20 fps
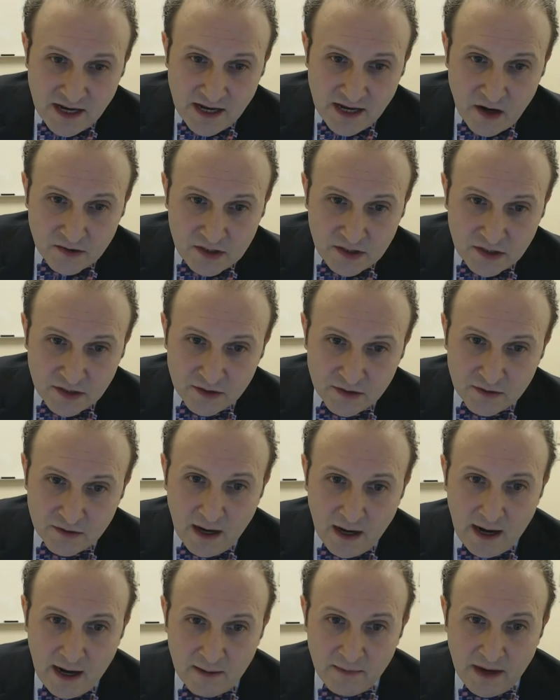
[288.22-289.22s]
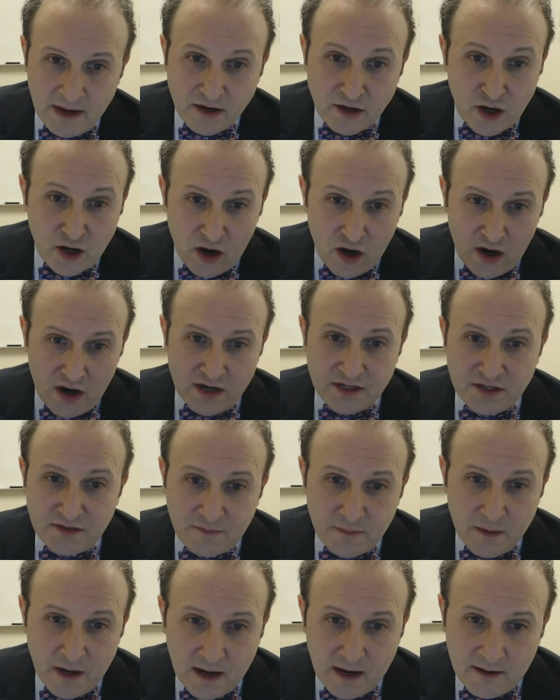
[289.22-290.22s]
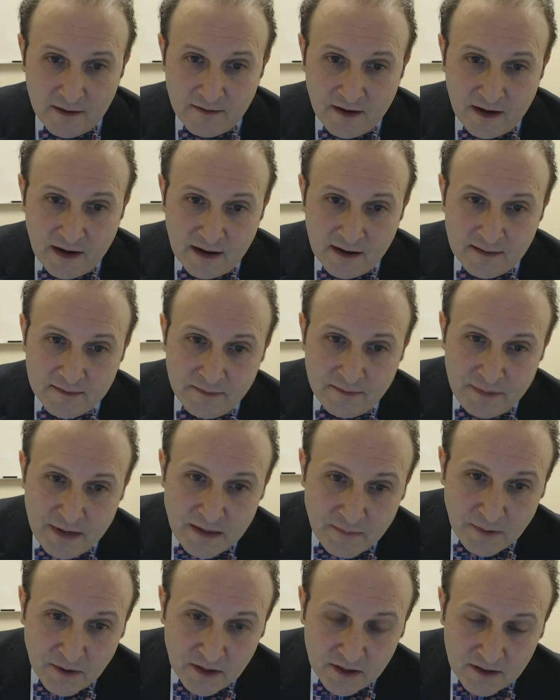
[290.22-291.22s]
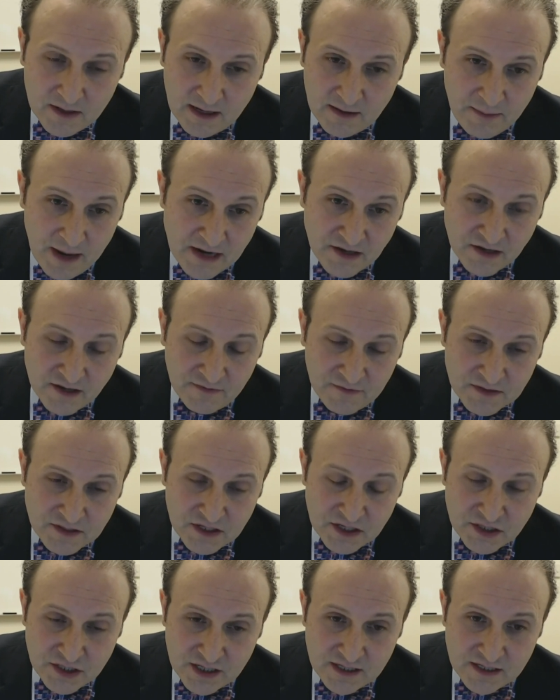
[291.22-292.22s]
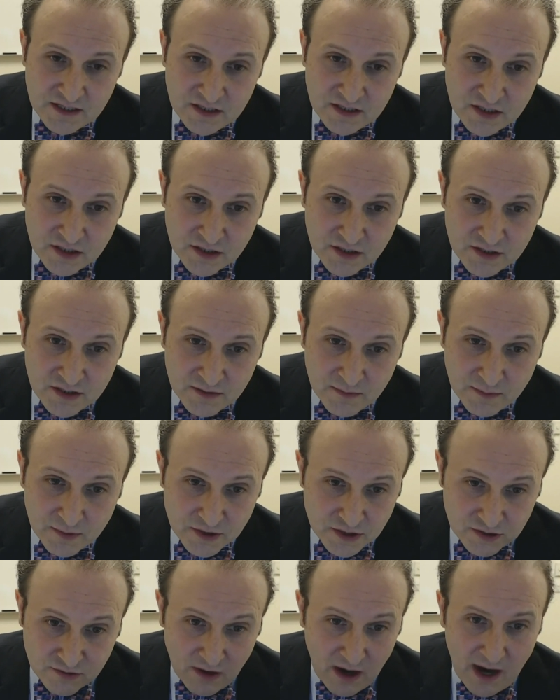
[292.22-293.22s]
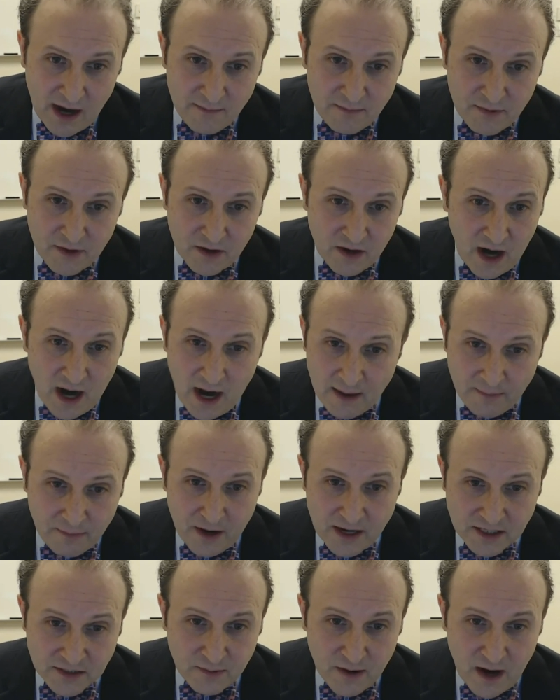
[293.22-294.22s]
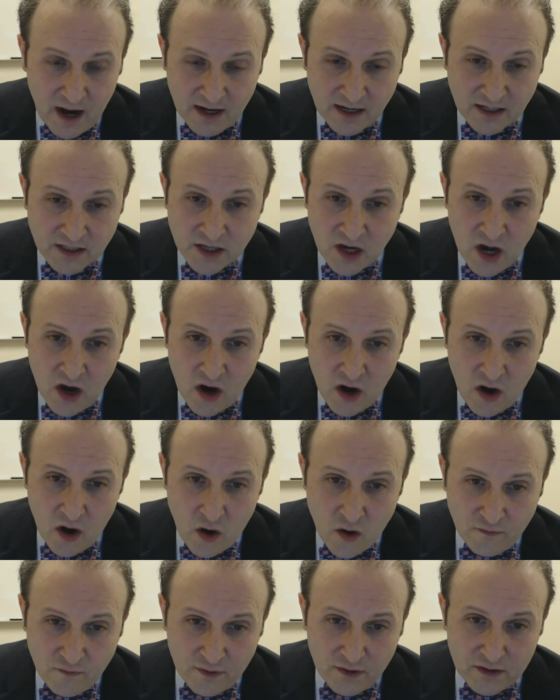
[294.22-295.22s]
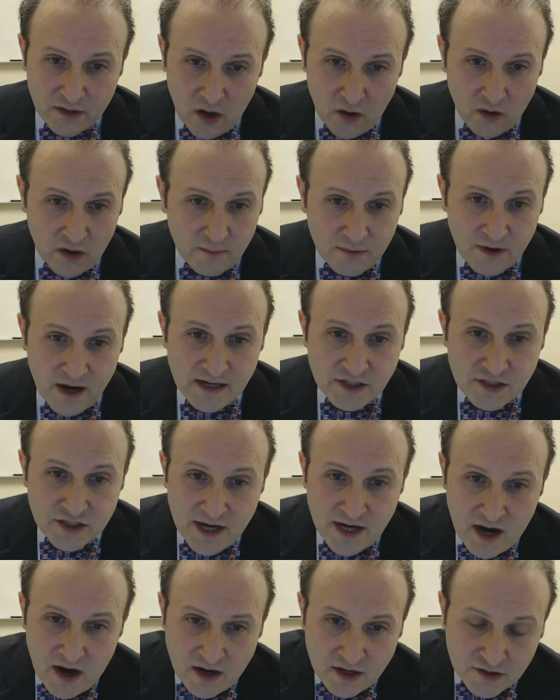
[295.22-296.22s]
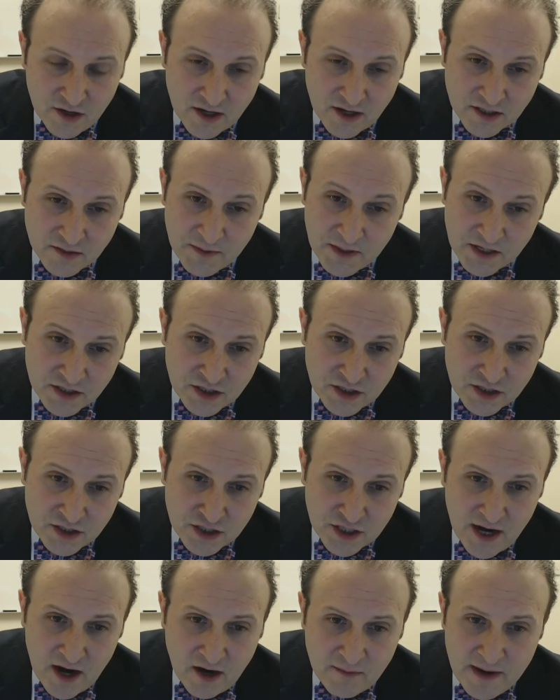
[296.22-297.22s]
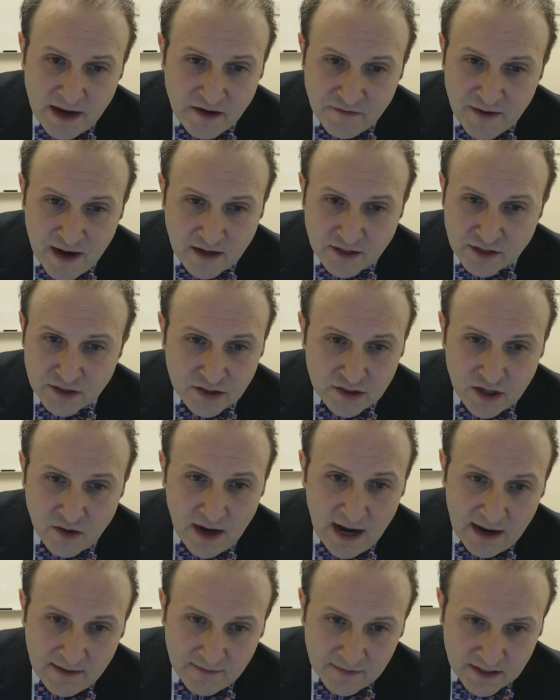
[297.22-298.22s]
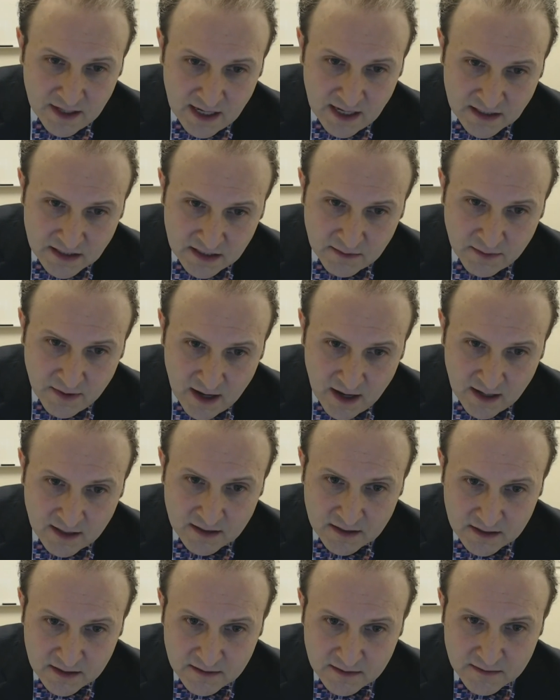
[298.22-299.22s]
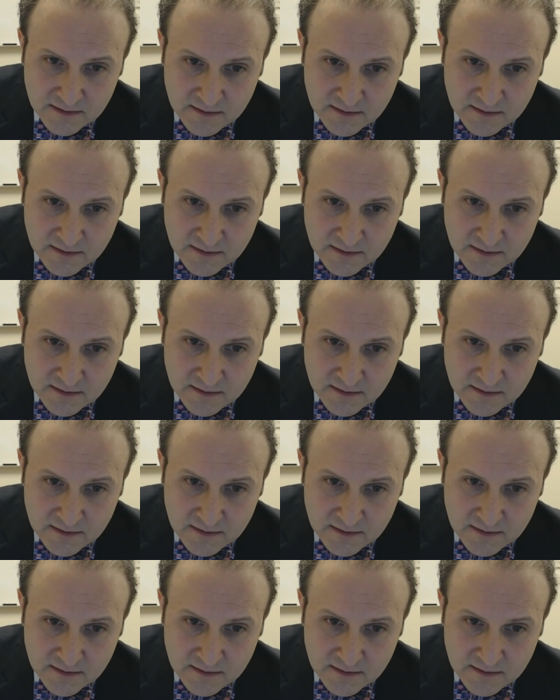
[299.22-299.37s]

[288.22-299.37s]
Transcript: go to encourage physicians to prescribe the high-priced products over lower-priced generic drugs because generic manufacturers don't advertise their products.